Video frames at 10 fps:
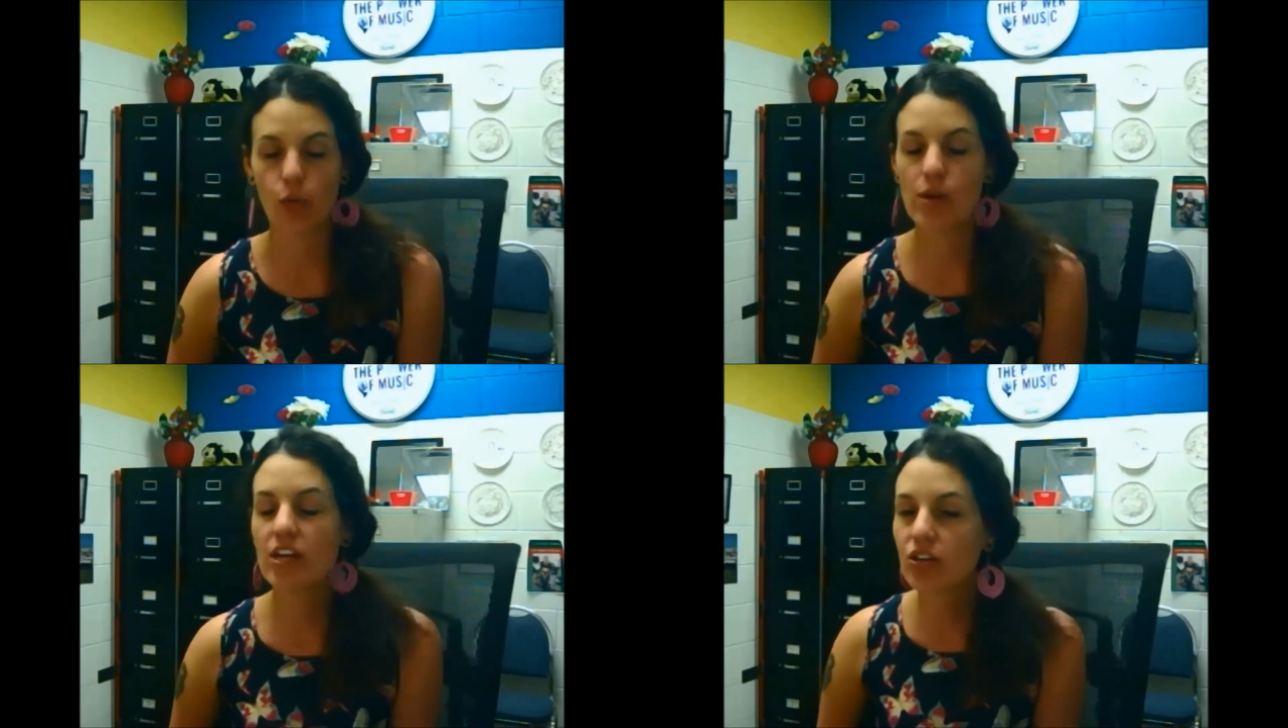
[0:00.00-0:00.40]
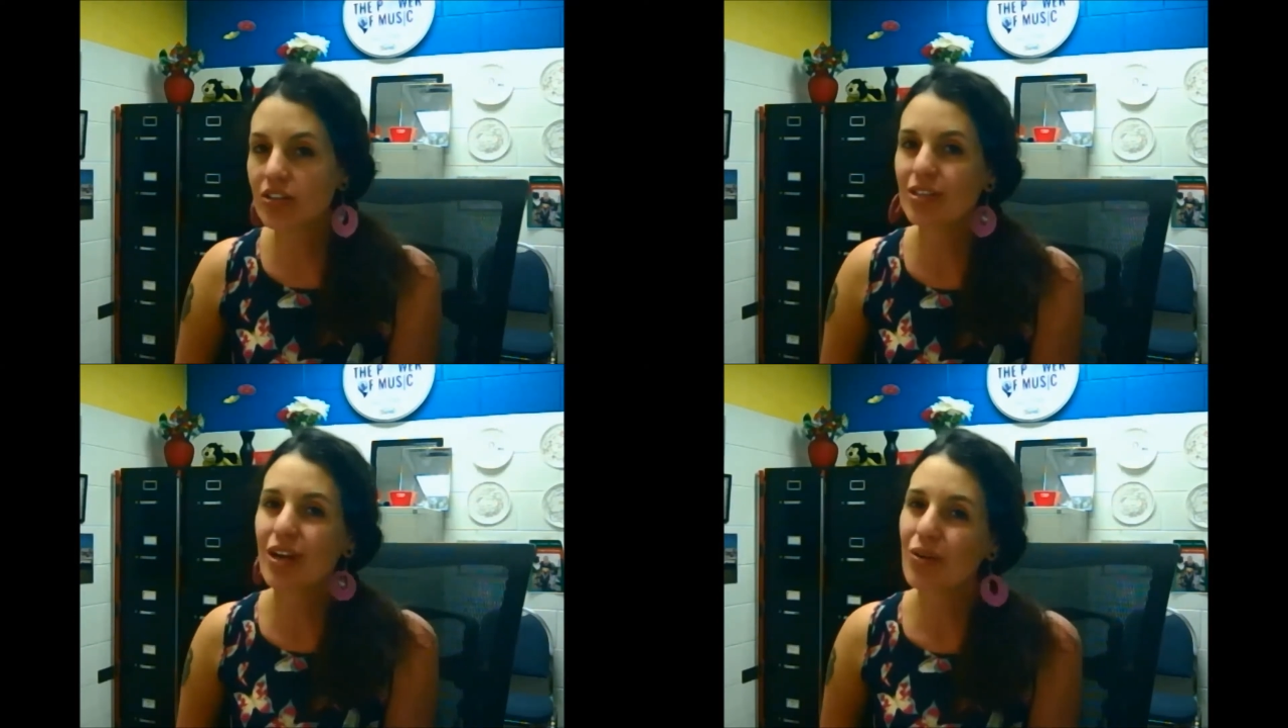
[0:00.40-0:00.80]
We
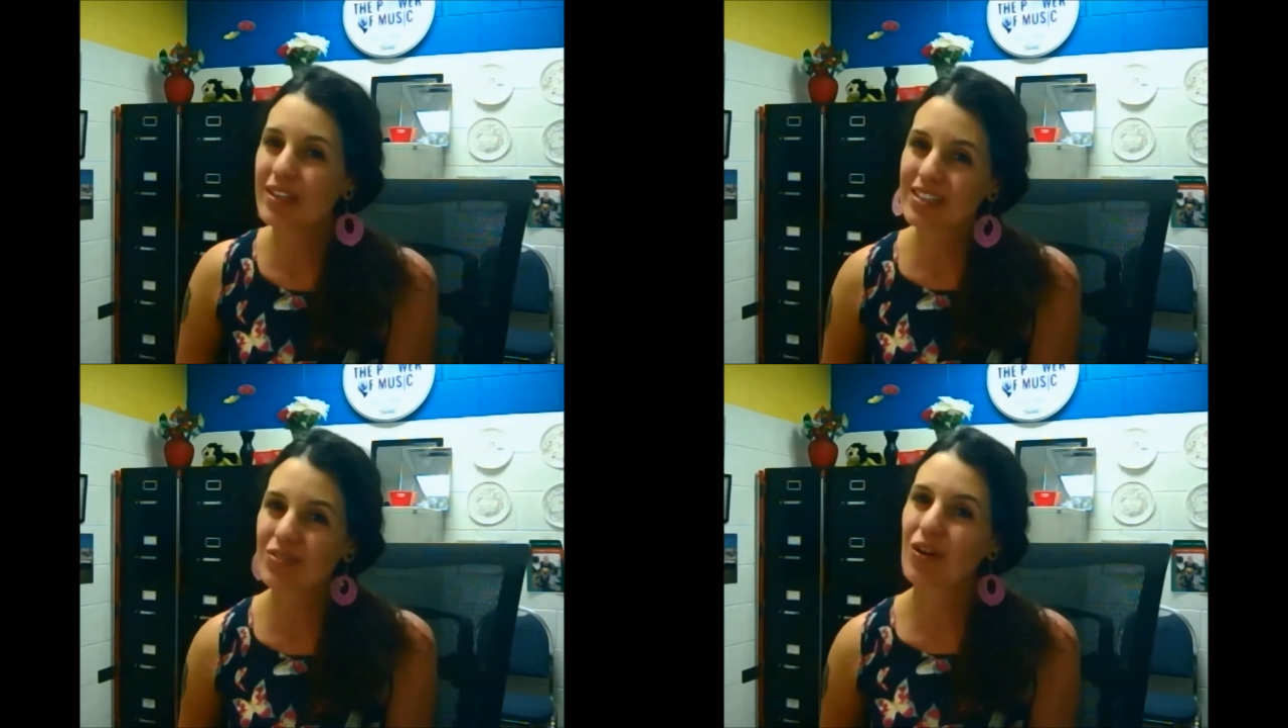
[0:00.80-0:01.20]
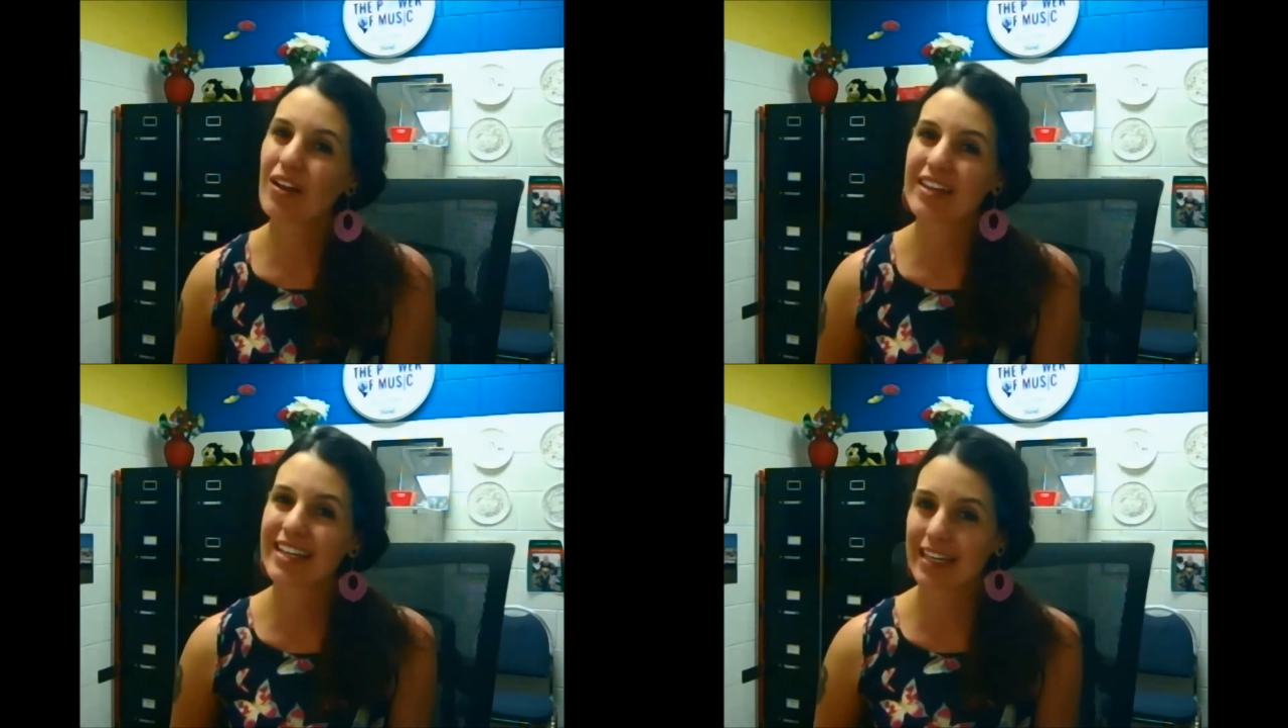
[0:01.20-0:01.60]
could go into all
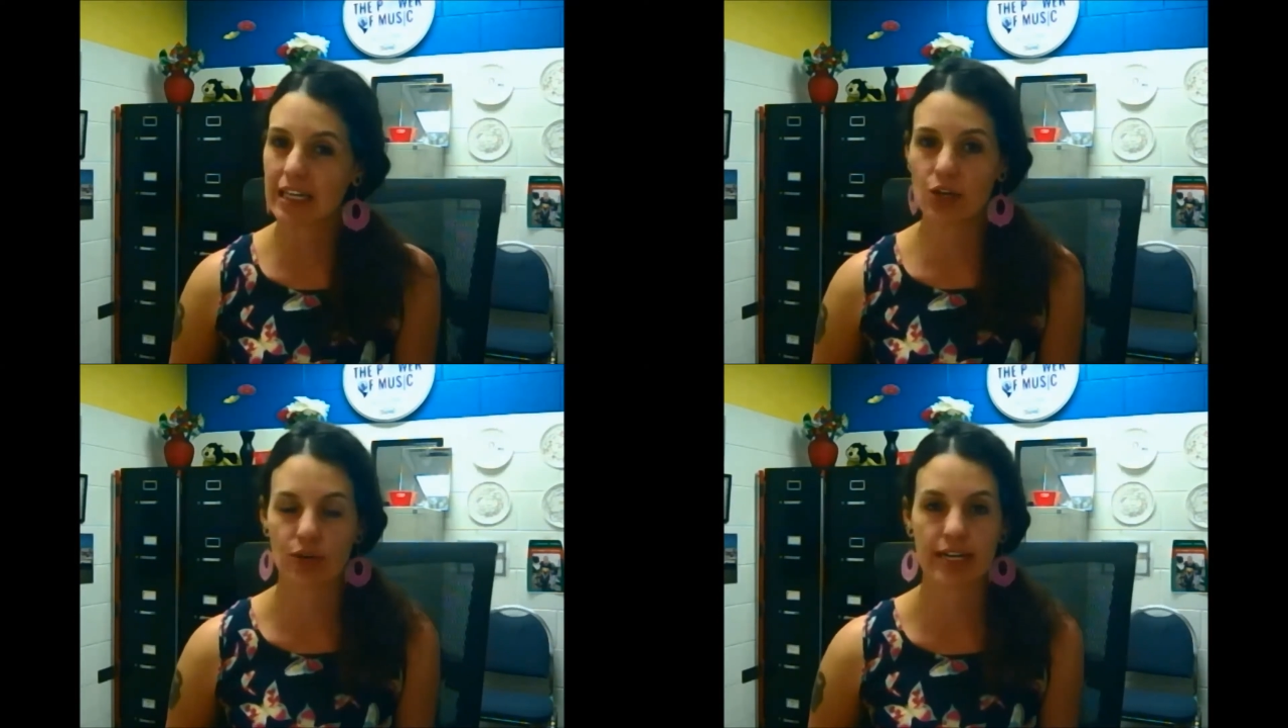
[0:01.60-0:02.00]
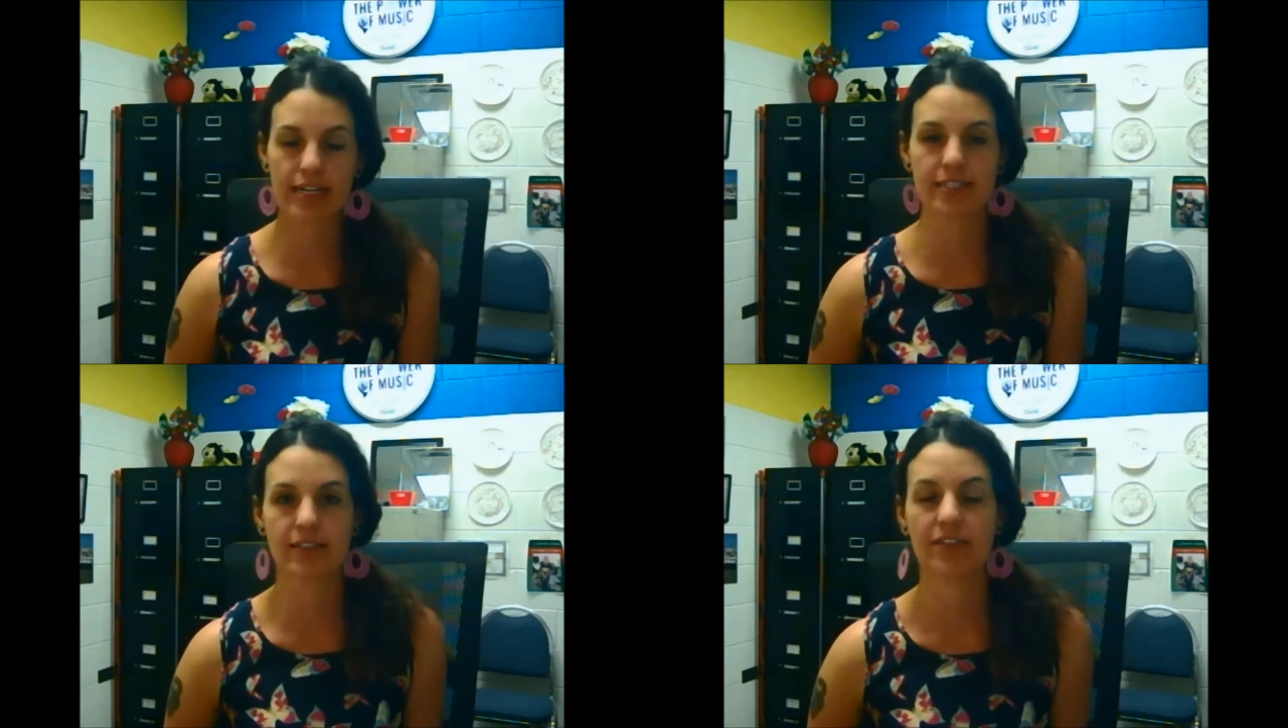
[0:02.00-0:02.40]
the
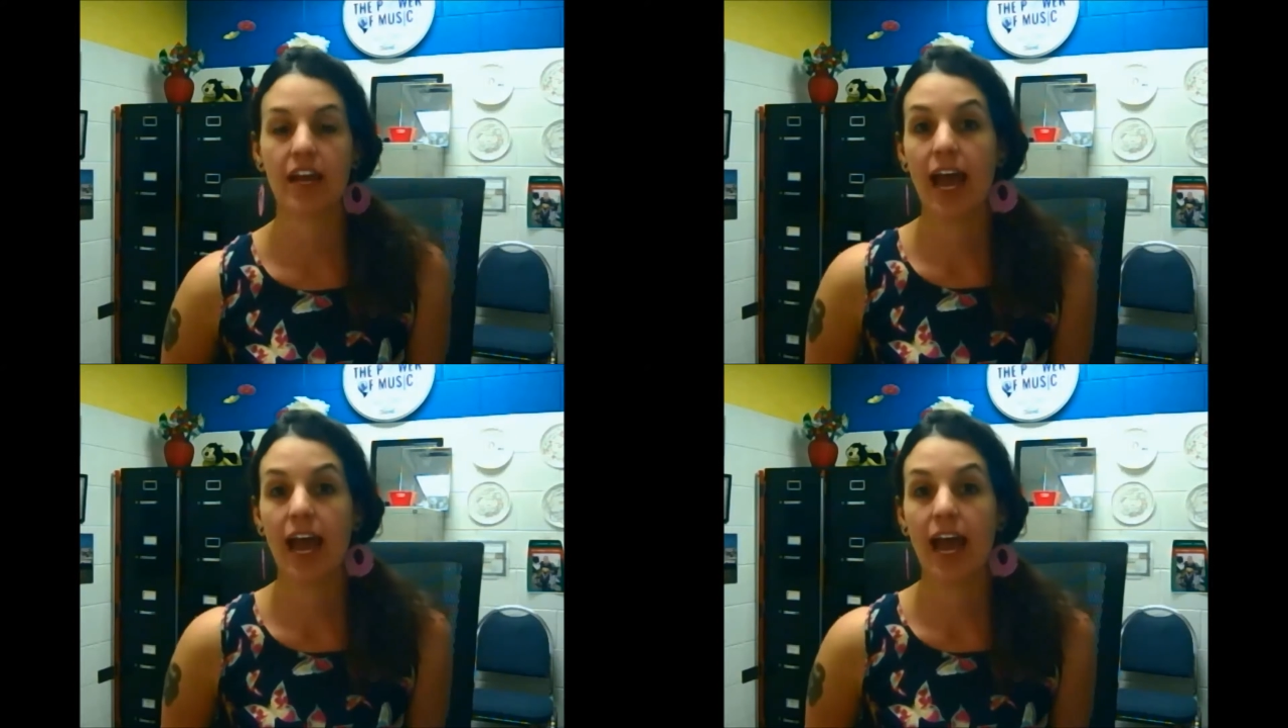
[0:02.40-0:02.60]
nitty-gritties of